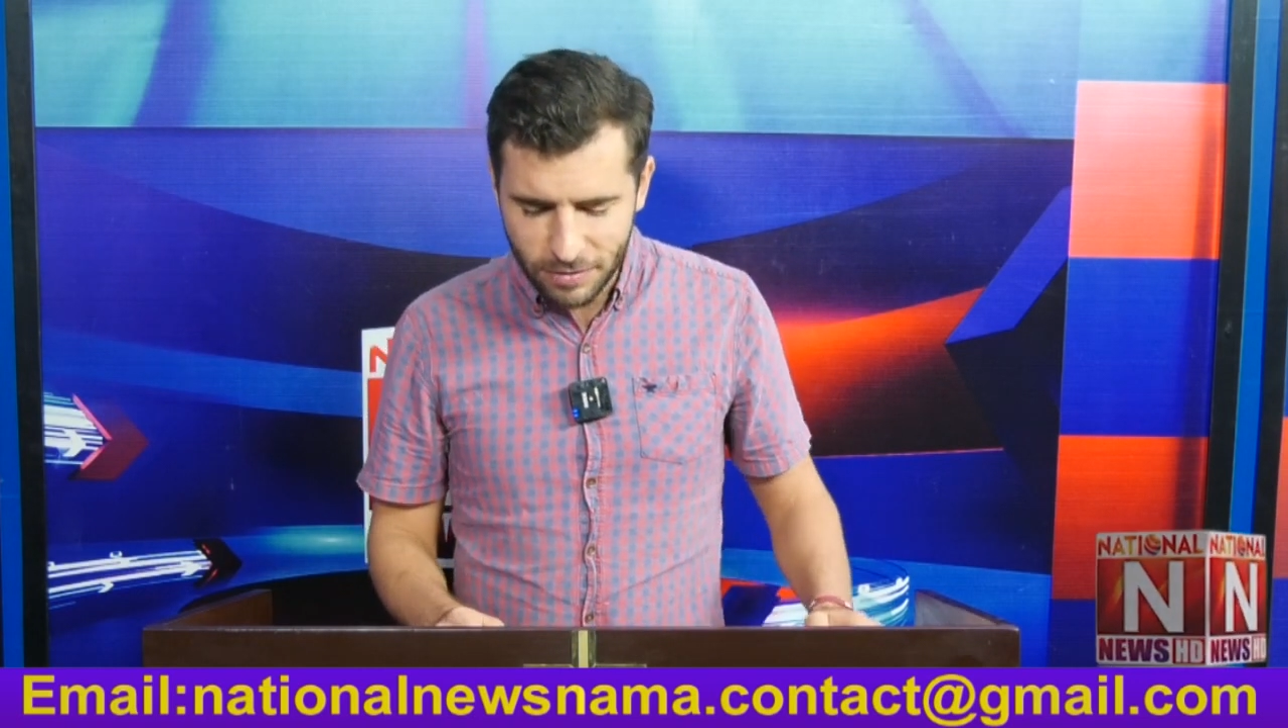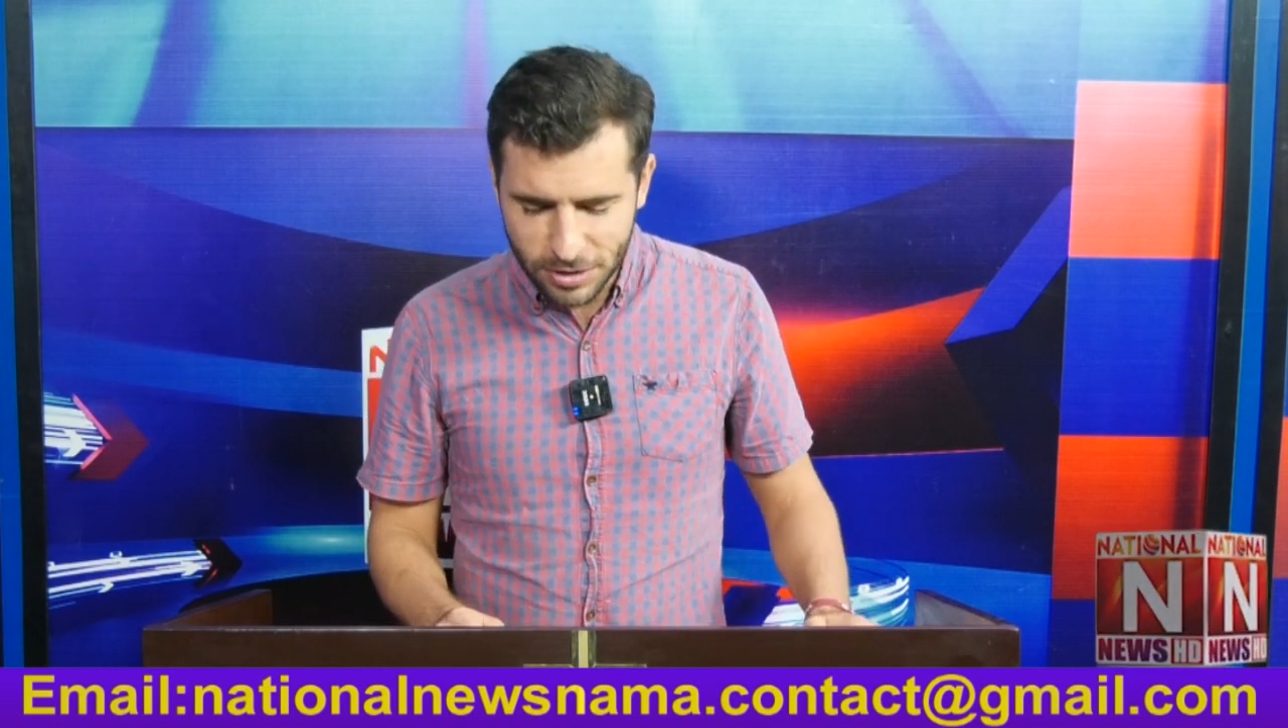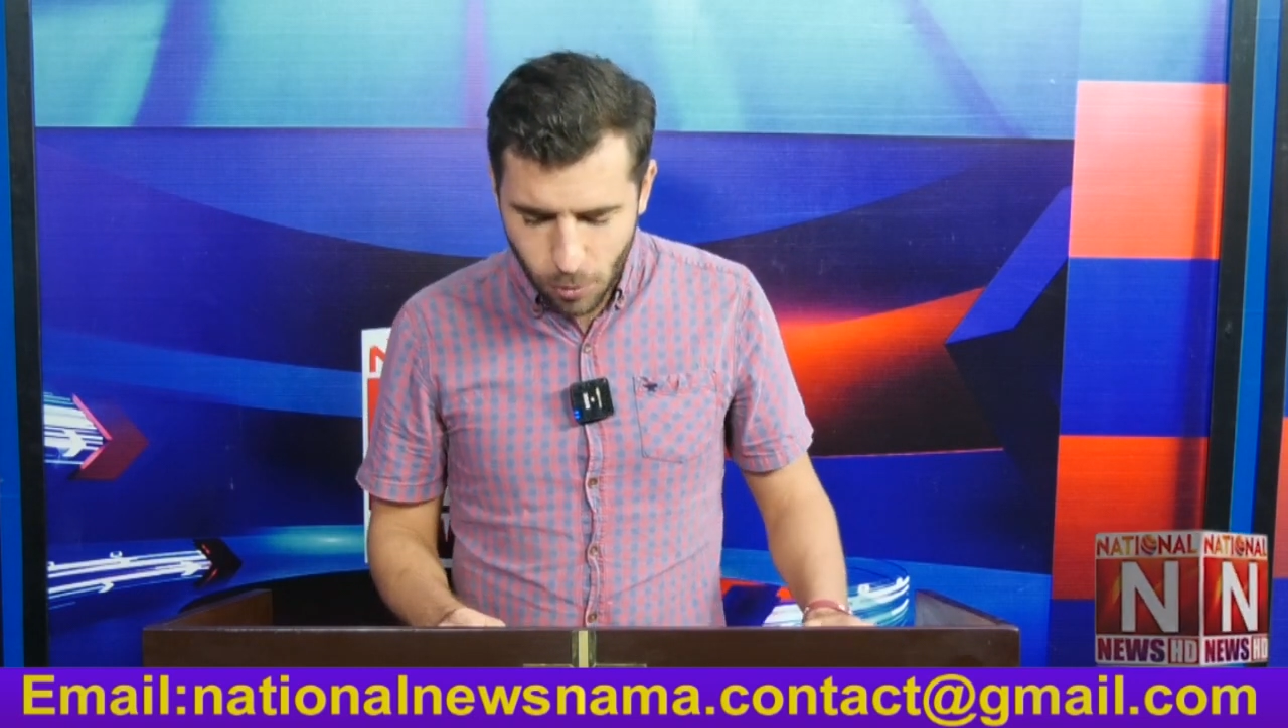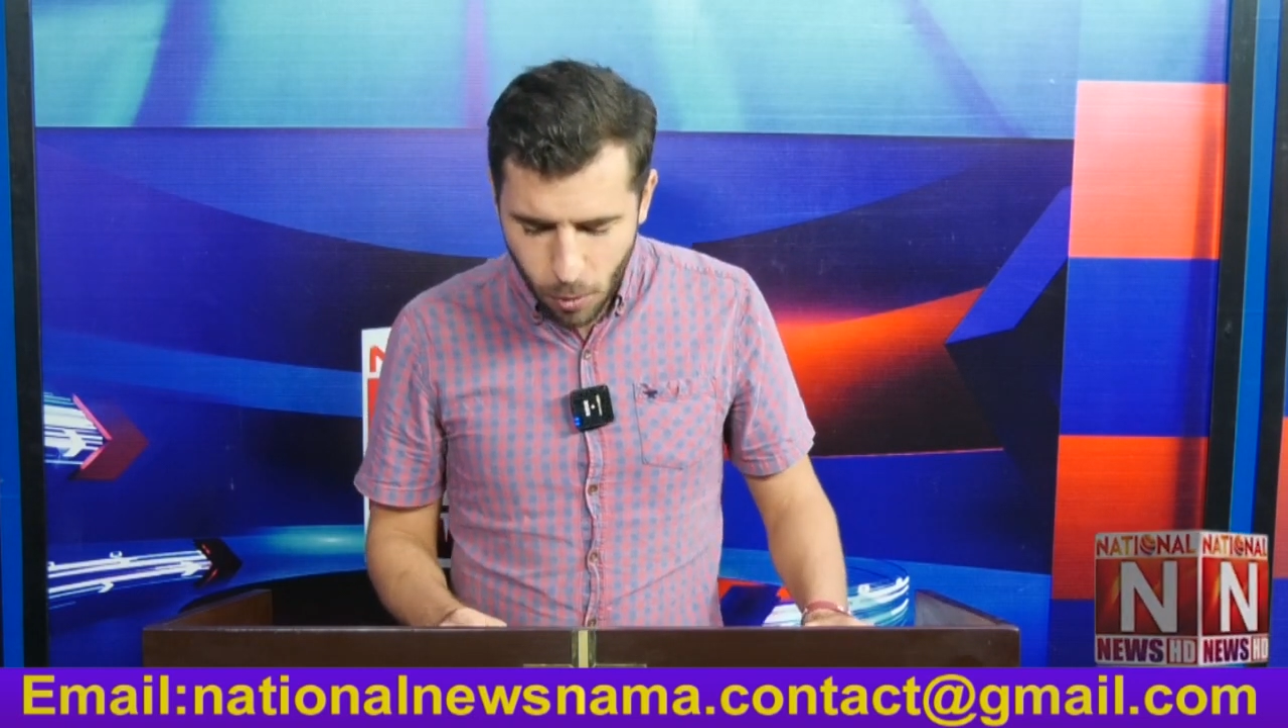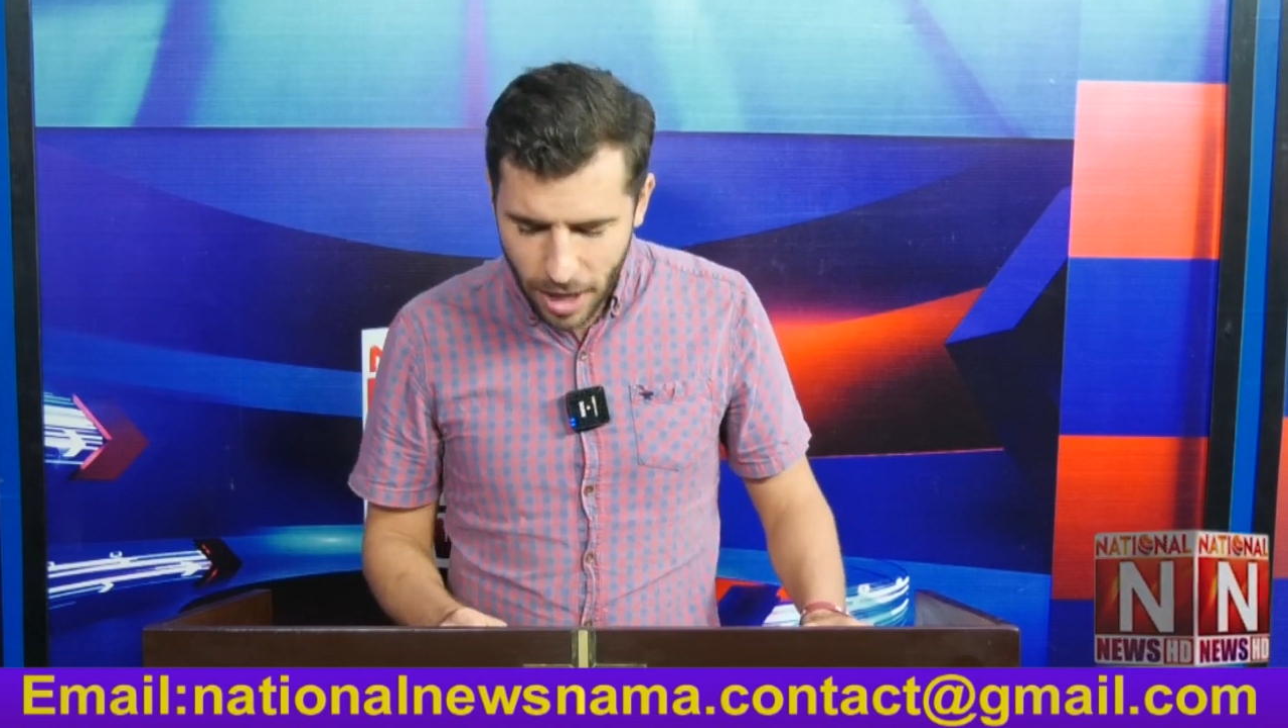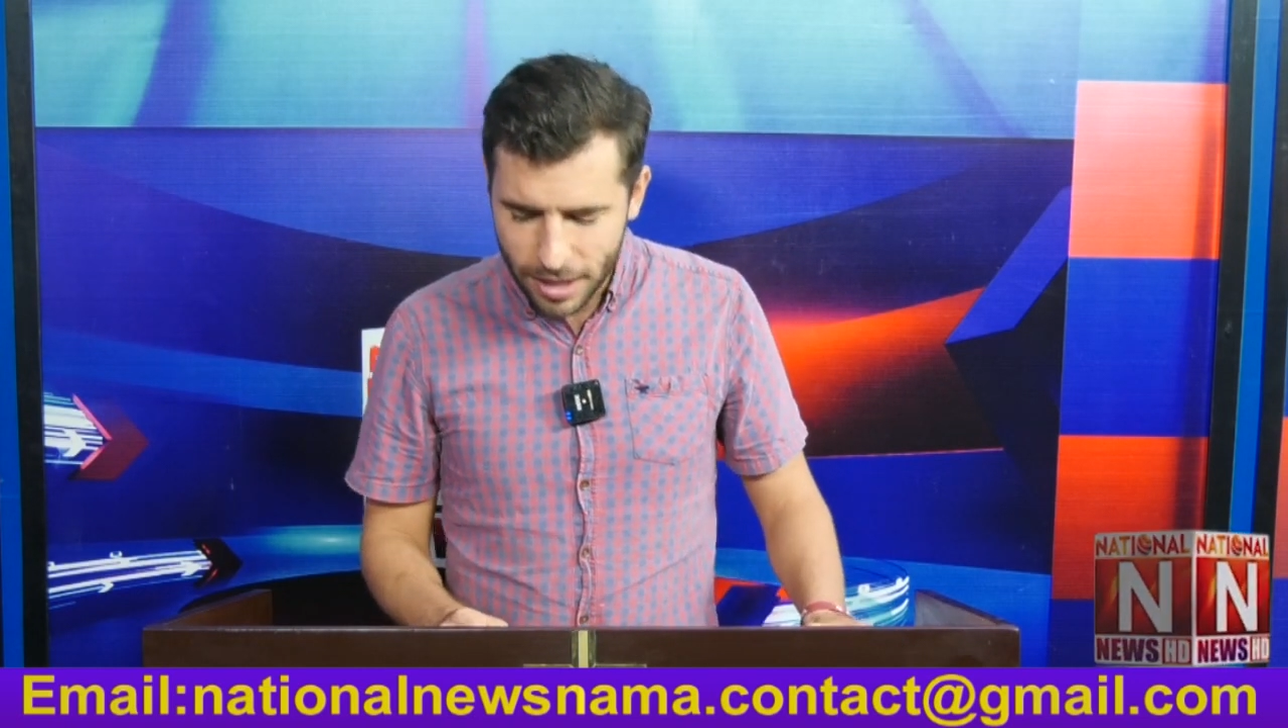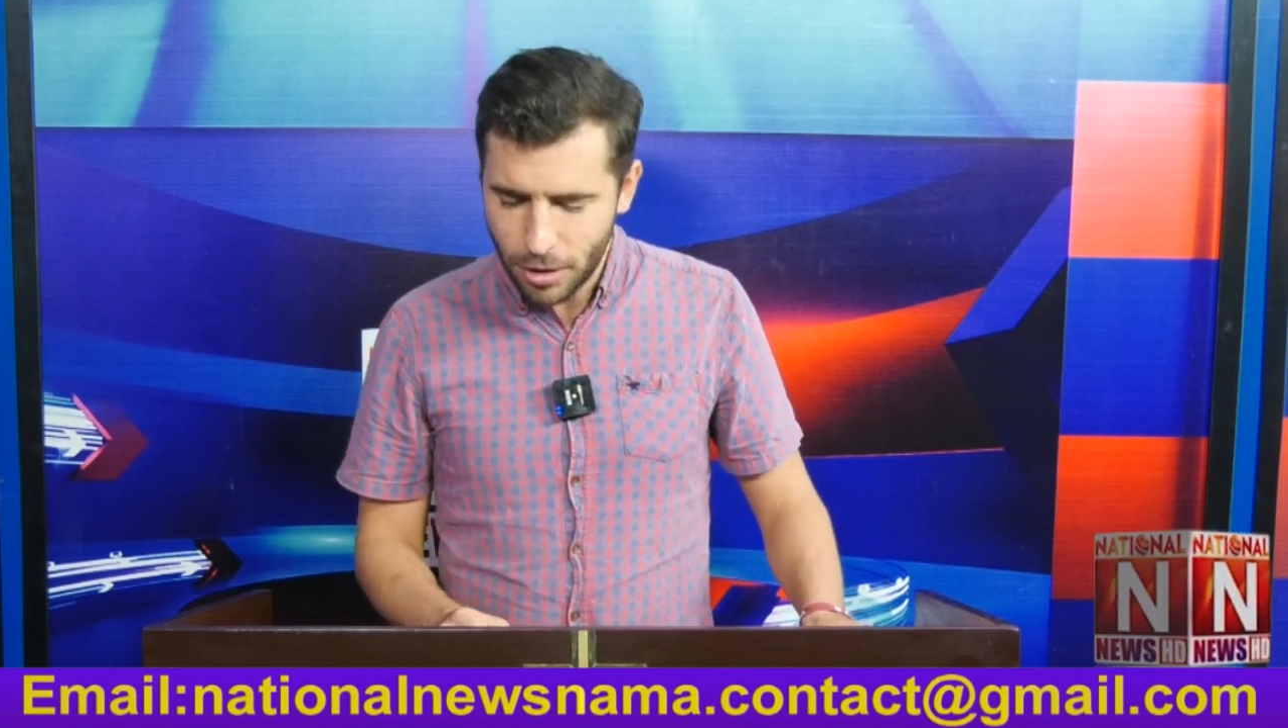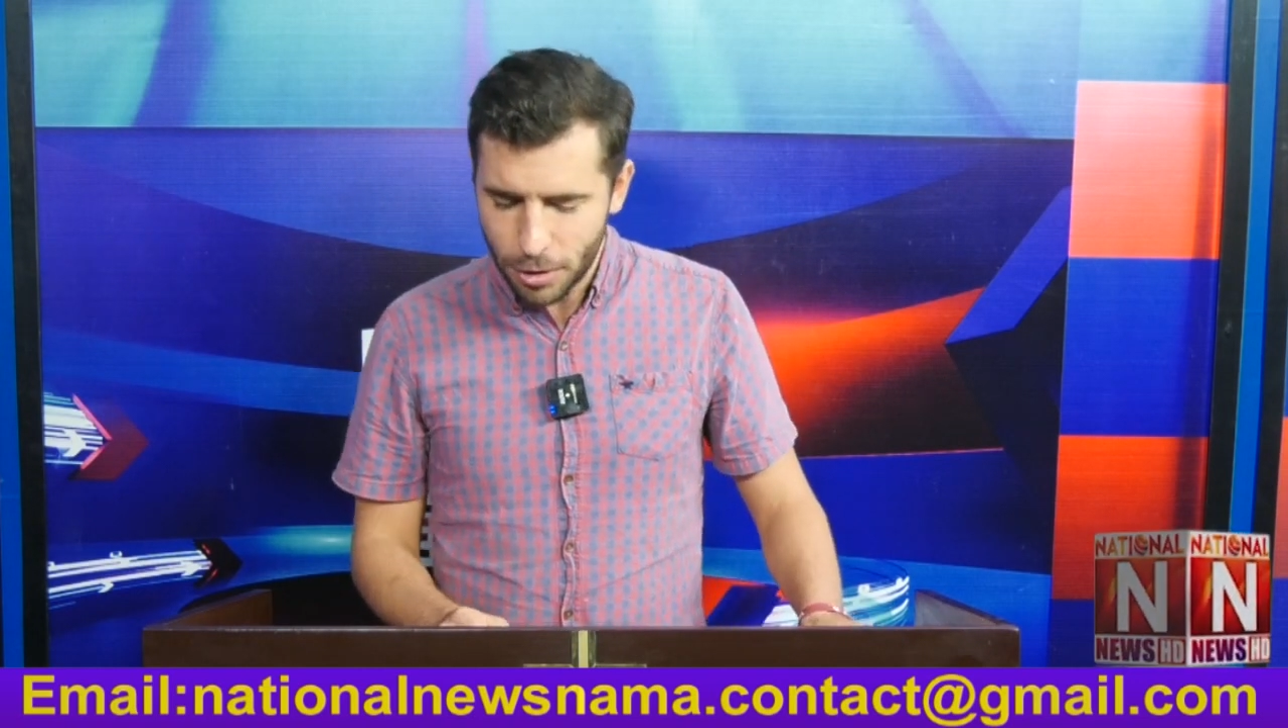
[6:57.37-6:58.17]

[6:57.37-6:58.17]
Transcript: his one and